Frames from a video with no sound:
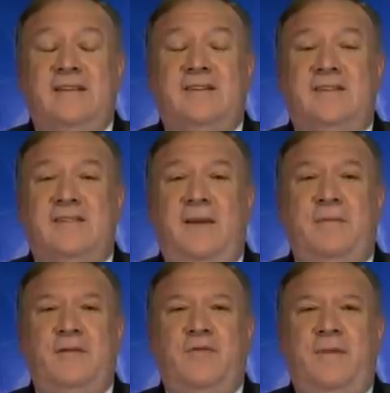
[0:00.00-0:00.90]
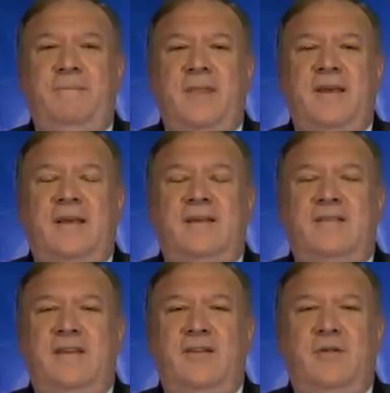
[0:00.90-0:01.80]
I saw statements from
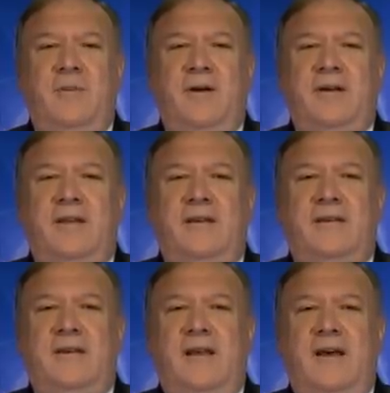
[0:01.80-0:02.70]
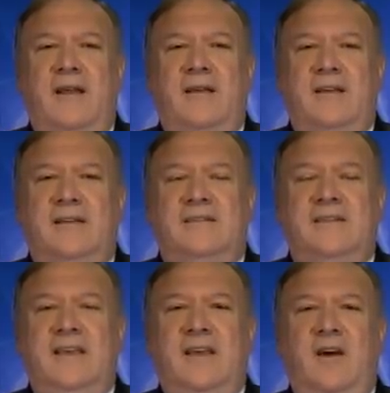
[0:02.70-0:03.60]
senior American
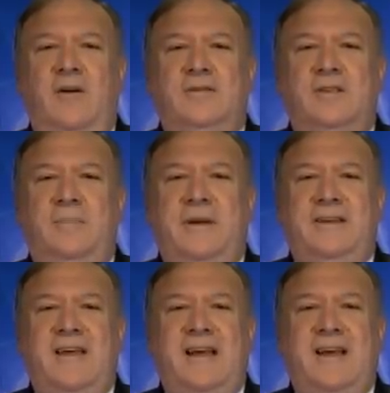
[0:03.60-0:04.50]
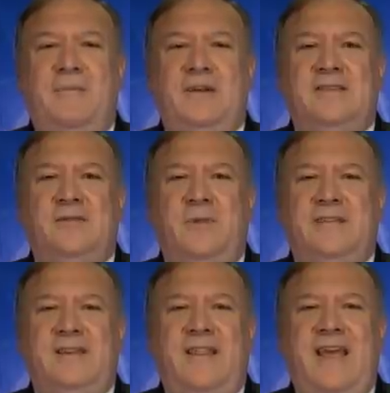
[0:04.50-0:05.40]
CEOs of the big tech companies this
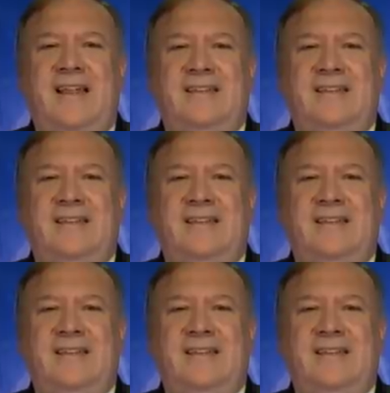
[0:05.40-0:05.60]
week say they